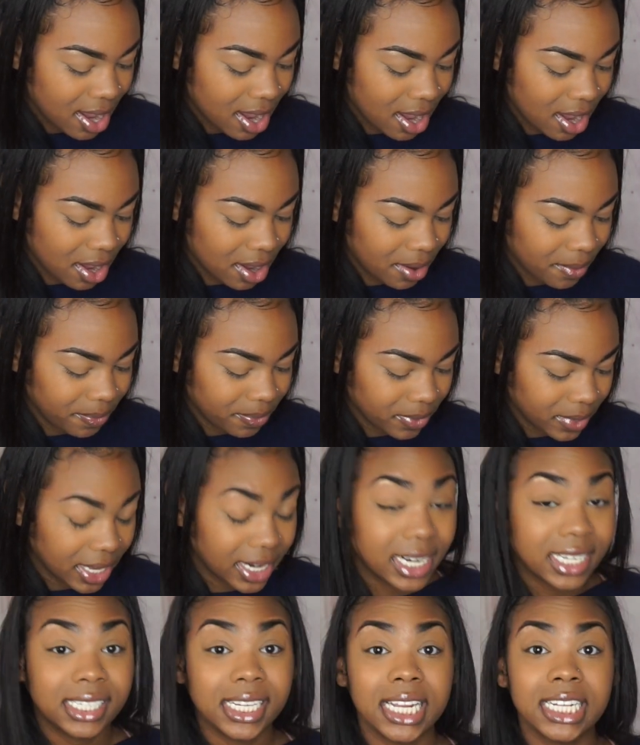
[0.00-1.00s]

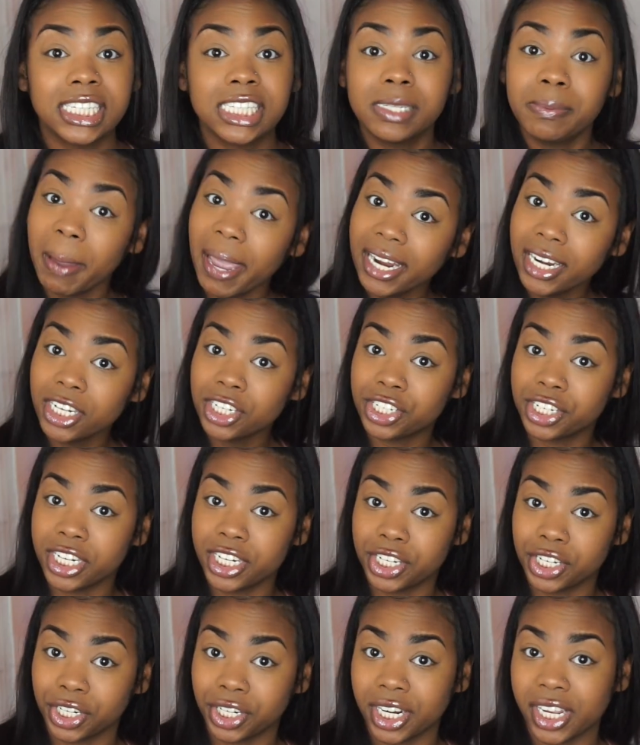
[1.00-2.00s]
and it said Spanish
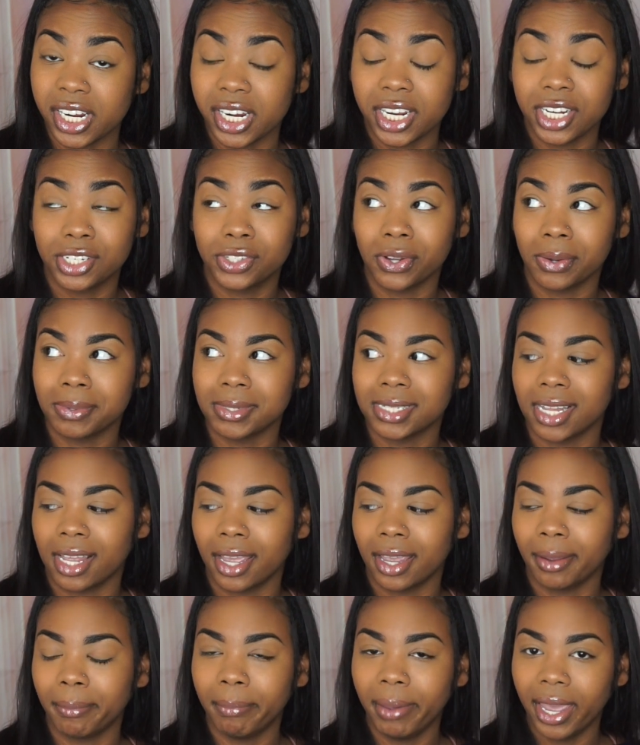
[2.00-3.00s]
teacher needed. So I was
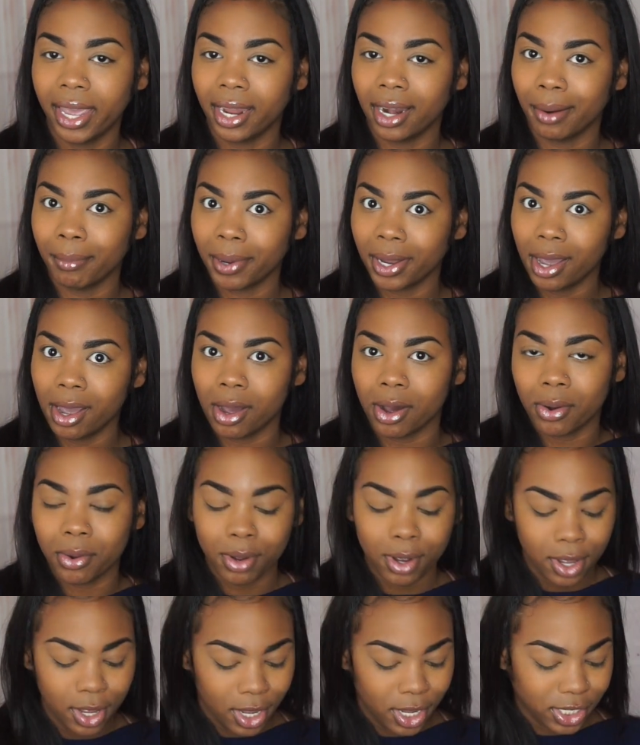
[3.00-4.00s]
like, bet, I'm gonna
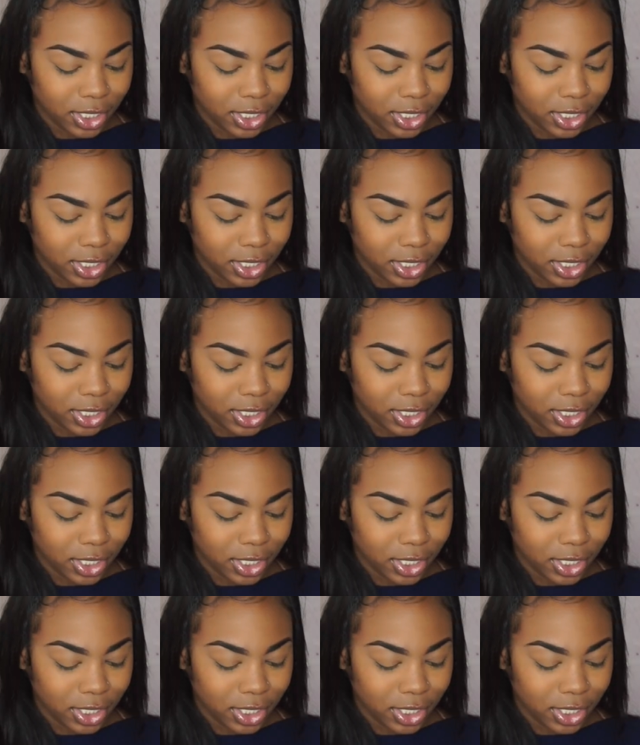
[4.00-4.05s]
go.